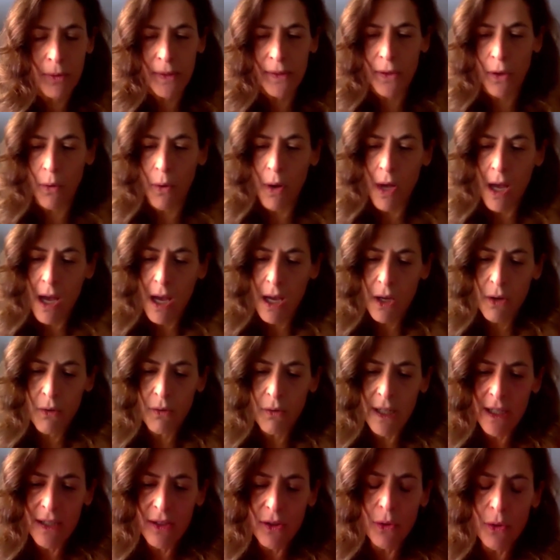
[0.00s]
So you
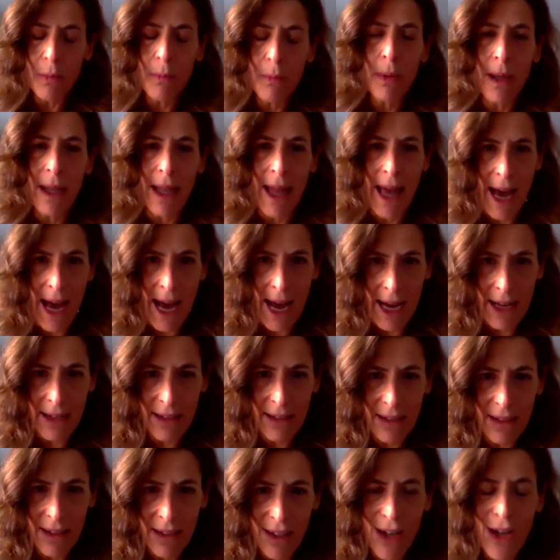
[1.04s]
need to plan
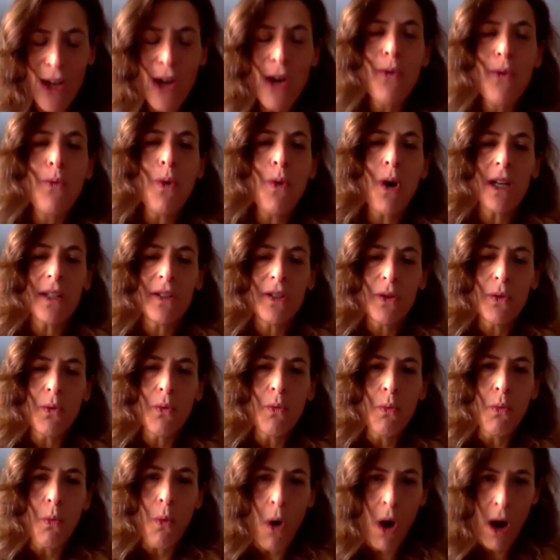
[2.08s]
what you
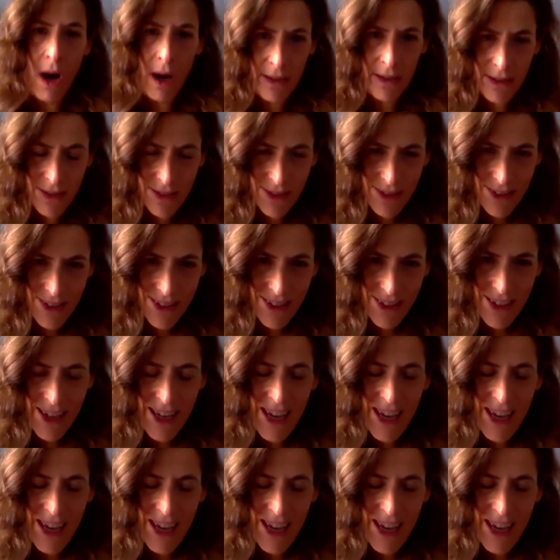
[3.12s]
want,